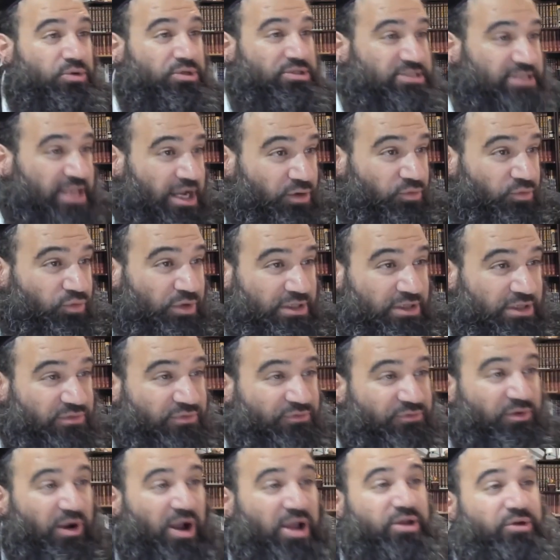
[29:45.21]
It's not really
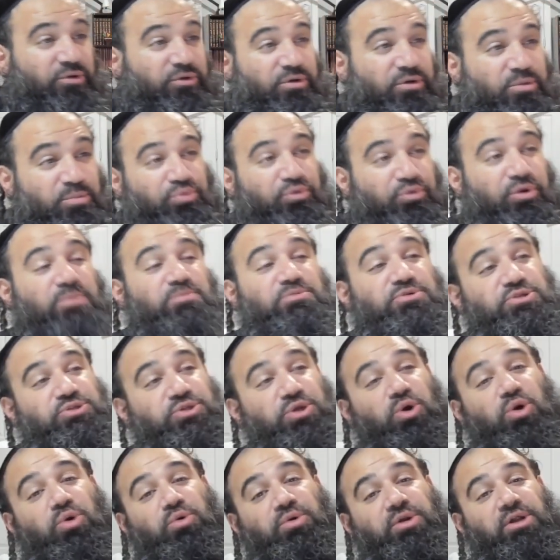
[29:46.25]
fire and
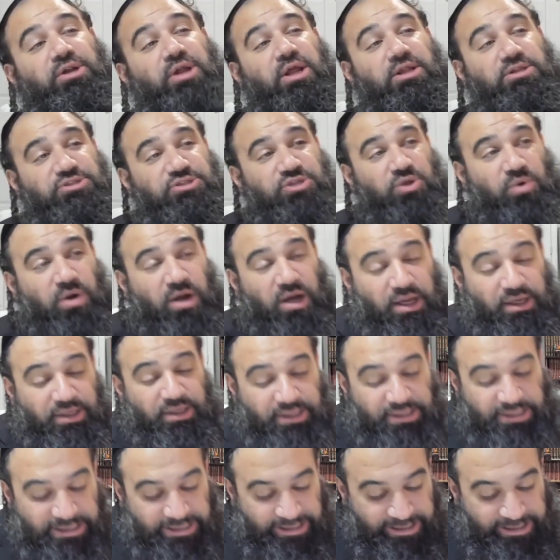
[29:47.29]
brimstone and so on.